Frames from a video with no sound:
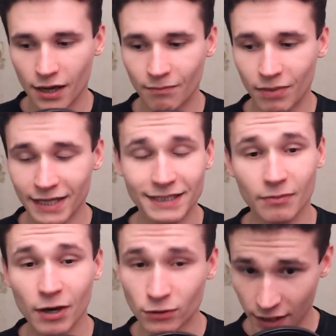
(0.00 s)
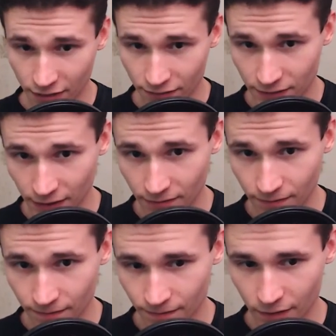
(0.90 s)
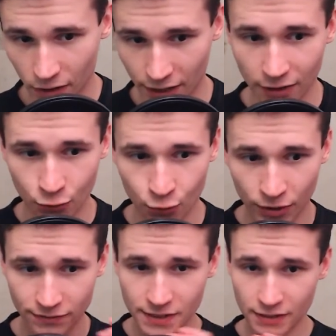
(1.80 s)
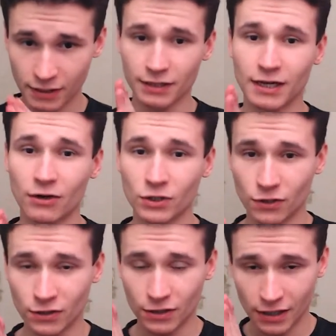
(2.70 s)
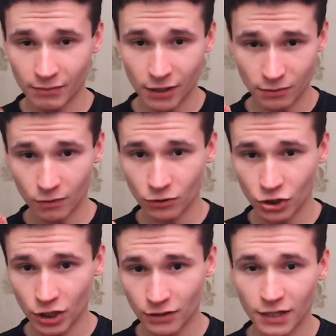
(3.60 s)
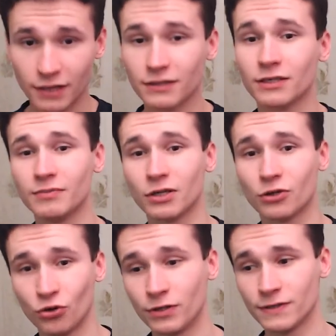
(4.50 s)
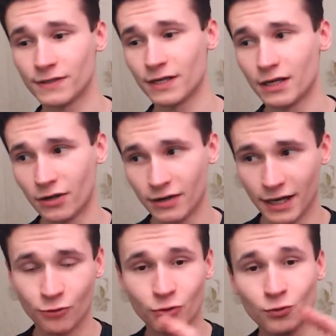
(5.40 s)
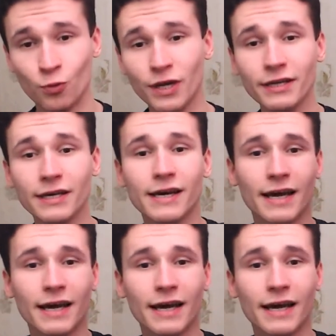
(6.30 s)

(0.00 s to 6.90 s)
but about nft okay we've started our talk about blockchain and cryptocurrency okay we